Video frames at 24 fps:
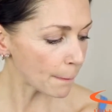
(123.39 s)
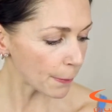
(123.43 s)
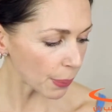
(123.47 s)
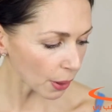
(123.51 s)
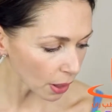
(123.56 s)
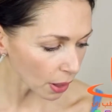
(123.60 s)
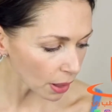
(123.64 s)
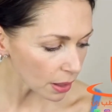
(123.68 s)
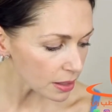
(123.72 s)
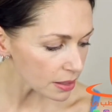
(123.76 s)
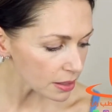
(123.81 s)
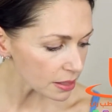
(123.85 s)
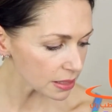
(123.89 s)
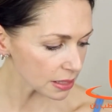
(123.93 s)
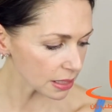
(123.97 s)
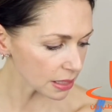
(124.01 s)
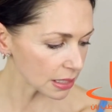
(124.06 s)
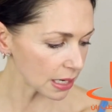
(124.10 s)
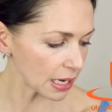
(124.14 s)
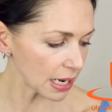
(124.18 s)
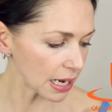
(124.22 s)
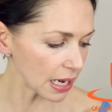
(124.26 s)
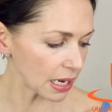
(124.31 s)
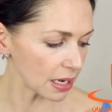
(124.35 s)

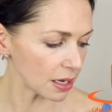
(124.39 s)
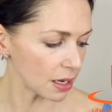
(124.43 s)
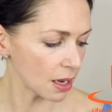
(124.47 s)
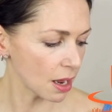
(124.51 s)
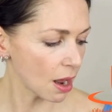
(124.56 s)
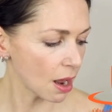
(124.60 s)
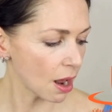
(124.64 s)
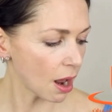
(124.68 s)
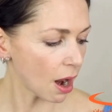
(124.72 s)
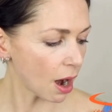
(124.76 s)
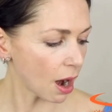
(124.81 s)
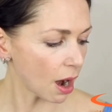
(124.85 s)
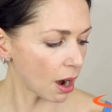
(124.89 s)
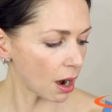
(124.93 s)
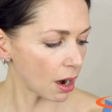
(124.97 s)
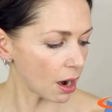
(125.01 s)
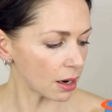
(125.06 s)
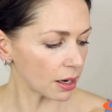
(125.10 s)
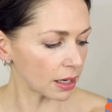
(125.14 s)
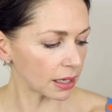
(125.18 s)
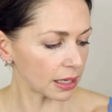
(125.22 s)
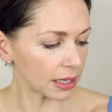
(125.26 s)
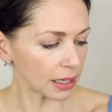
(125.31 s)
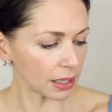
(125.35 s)
Personally,
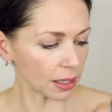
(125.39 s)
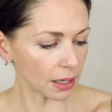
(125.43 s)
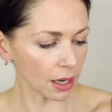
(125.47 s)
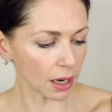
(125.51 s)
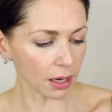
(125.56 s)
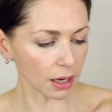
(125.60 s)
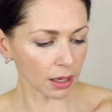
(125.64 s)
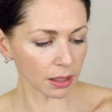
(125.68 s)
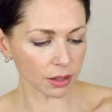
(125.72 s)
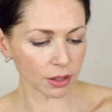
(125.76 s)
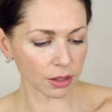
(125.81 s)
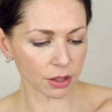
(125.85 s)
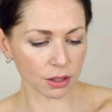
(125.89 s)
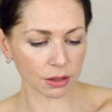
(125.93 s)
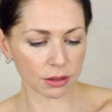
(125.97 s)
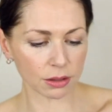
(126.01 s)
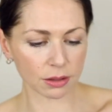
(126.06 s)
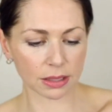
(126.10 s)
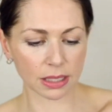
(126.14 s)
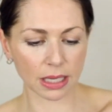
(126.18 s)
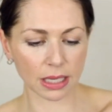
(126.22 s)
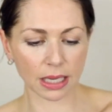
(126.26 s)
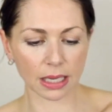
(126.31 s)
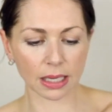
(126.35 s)
I like
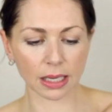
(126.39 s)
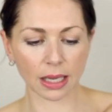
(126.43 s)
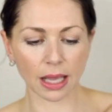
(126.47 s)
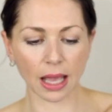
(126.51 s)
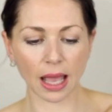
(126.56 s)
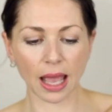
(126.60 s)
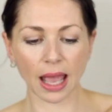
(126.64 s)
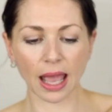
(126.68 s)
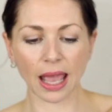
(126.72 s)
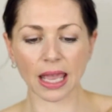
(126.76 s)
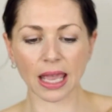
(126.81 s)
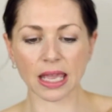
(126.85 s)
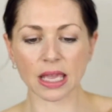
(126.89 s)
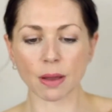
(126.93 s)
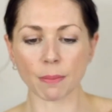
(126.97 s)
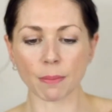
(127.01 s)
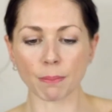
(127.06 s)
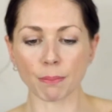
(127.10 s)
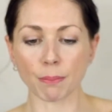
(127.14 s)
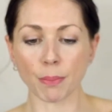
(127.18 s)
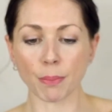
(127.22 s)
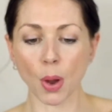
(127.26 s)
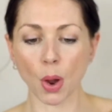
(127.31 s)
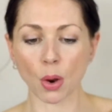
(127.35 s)
using a
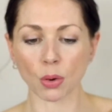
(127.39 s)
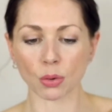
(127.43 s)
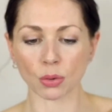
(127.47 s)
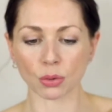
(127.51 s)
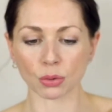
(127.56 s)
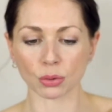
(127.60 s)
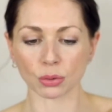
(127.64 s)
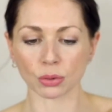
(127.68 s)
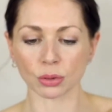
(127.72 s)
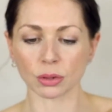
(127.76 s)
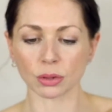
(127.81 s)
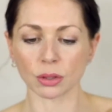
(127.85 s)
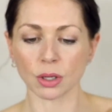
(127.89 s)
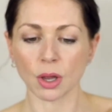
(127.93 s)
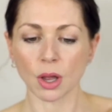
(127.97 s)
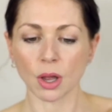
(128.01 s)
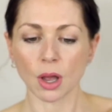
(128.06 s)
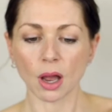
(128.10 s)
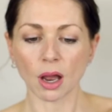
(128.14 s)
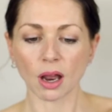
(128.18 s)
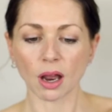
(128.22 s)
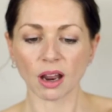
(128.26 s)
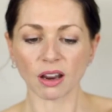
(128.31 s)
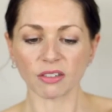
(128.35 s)
bowl.
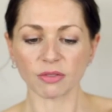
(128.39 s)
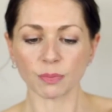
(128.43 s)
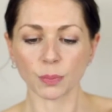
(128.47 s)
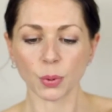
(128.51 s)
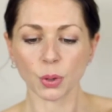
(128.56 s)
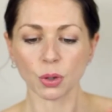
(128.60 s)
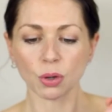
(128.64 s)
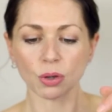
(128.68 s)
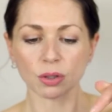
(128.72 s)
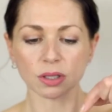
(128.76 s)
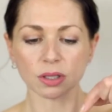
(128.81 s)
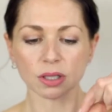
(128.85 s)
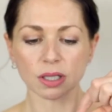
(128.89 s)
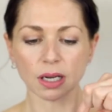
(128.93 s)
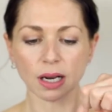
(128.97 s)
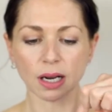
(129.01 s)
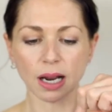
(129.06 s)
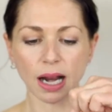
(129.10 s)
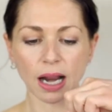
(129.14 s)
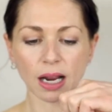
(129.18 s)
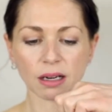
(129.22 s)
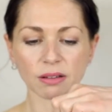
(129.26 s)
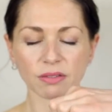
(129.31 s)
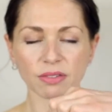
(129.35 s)
I've put
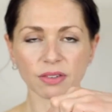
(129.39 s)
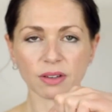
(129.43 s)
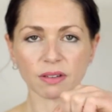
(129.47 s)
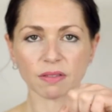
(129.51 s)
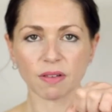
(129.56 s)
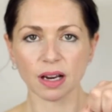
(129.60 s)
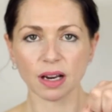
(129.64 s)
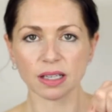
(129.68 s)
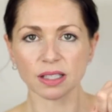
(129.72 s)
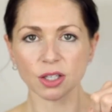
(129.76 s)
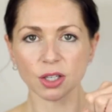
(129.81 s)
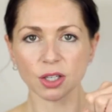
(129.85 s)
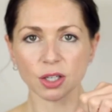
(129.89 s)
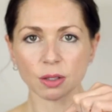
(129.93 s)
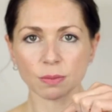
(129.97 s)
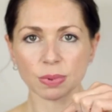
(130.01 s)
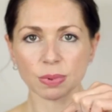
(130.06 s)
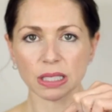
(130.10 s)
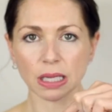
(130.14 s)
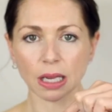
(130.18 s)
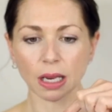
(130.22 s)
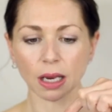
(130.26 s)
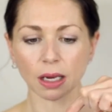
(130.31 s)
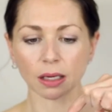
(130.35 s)
a handful of ice
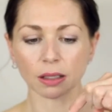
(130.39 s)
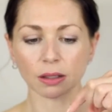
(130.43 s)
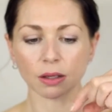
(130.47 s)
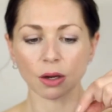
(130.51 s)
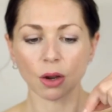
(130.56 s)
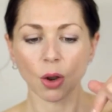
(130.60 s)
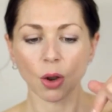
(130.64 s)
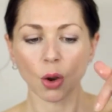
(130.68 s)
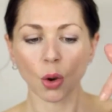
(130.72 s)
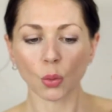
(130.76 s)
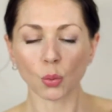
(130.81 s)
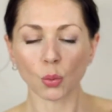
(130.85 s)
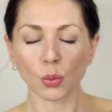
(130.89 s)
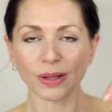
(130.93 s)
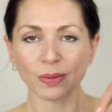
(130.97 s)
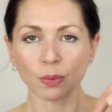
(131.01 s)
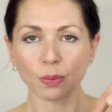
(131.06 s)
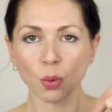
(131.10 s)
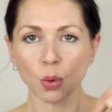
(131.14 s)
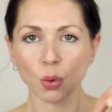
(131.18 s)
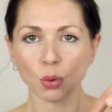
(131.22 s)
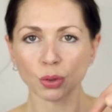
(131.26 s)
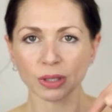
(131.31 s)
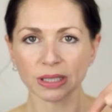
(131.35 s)
cubes in
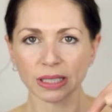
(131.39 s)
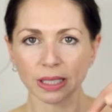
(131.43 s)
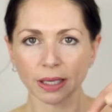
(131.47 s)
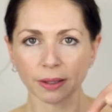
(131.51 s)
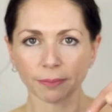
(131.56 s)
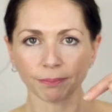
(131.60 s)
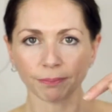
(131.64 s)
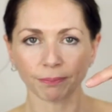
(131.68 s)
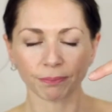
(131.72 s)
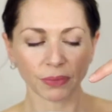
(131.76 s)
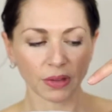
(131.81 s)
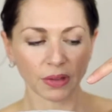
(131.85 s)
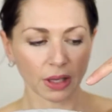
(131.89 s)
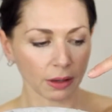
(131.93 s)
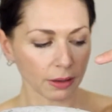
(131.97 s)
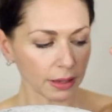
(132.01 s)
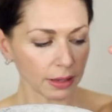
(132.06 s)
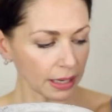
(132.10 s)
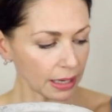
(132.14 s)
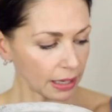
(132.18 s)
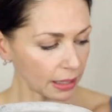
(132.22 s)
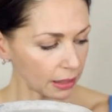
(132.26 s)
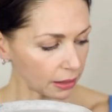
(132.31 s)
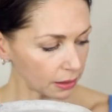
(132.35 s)
with water,
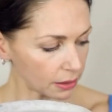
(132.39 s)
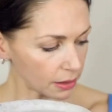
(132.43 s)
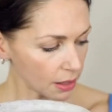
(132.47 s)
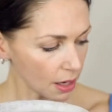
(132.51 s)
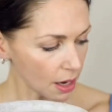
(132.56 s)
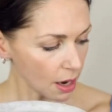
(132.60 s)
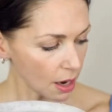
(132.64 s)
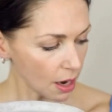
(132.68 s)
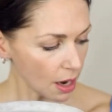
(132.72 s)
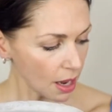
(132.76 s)
okay?